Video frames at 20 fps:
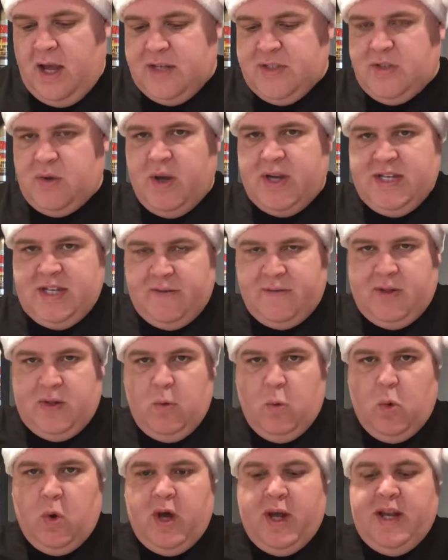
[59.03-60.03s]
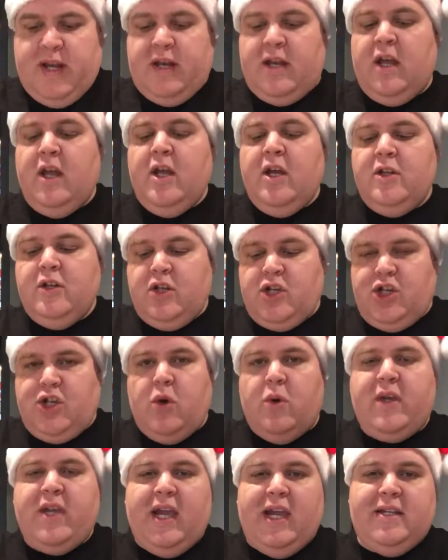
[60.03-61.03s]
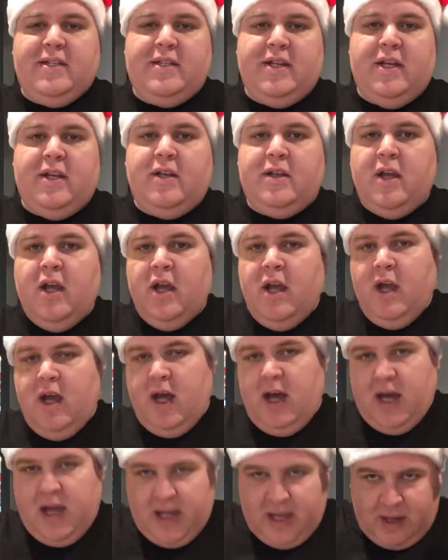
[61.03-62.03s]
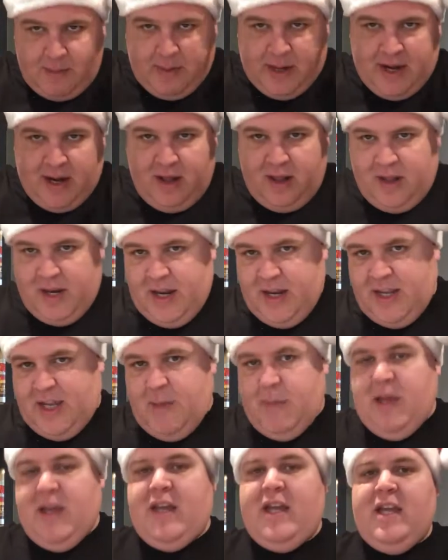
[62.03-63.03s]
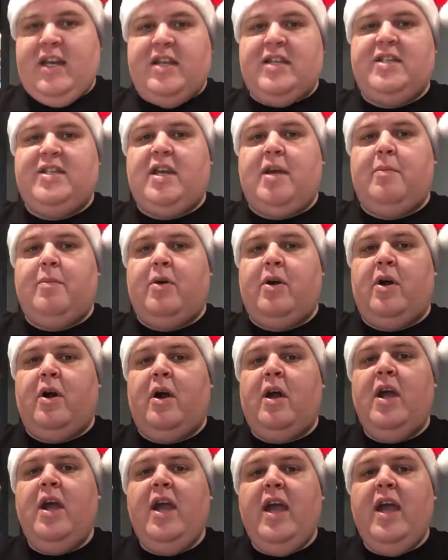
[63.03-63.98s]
So I definitely wanted to showcase it in my holiday gimmick in December